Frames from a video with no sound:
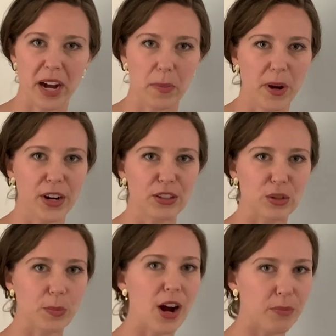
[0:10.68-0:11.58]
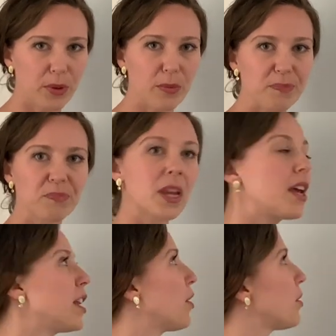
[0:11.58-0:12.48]
by parts problem.
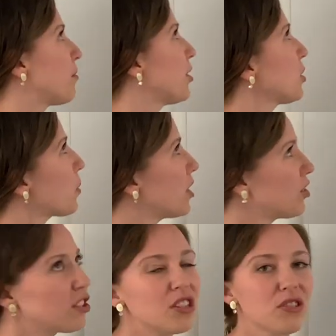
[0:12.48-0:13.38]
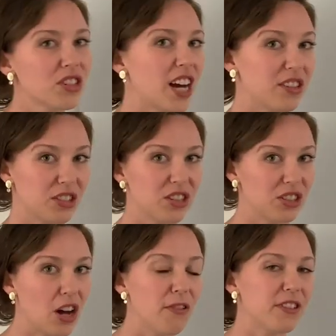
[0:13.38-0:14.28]
Now, the first question you should ask
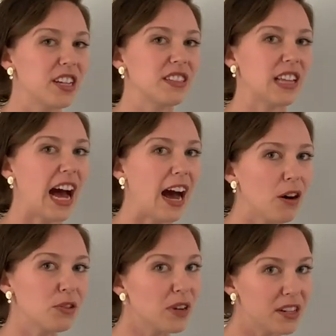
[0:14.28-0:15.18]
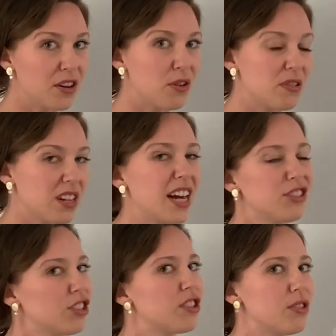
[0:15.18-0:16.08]
yourself is, how do I know that I
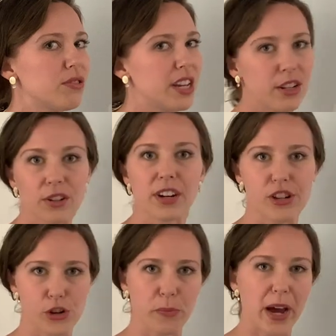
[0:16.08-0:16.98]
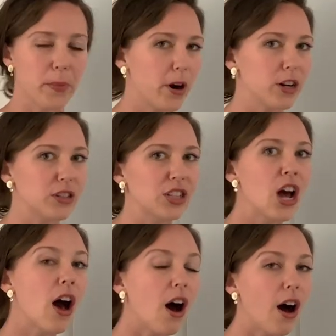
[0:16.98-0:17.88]
should use integration by parts
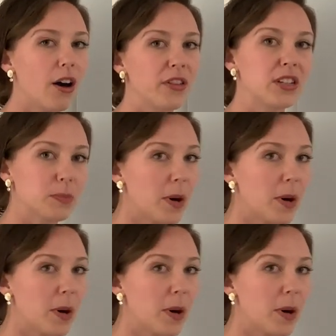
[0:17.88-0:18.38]
on this